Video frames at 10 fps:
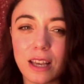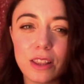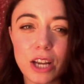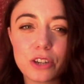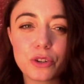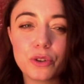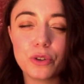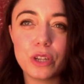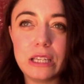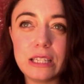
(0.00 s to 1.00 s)

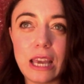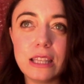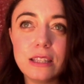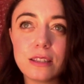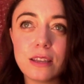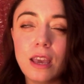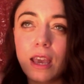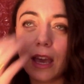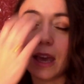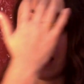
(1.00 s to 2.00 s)
electrical and intense.
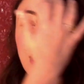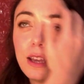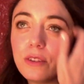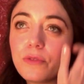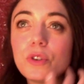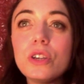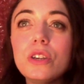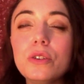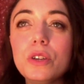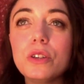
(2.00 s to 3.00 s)
And for
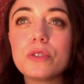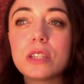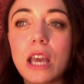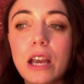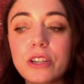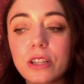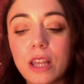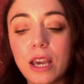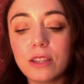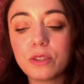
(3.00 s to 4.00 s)
you, you know, Sag
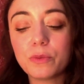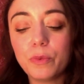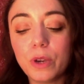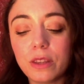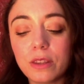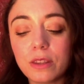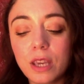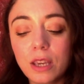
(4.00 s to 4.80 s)
aligns with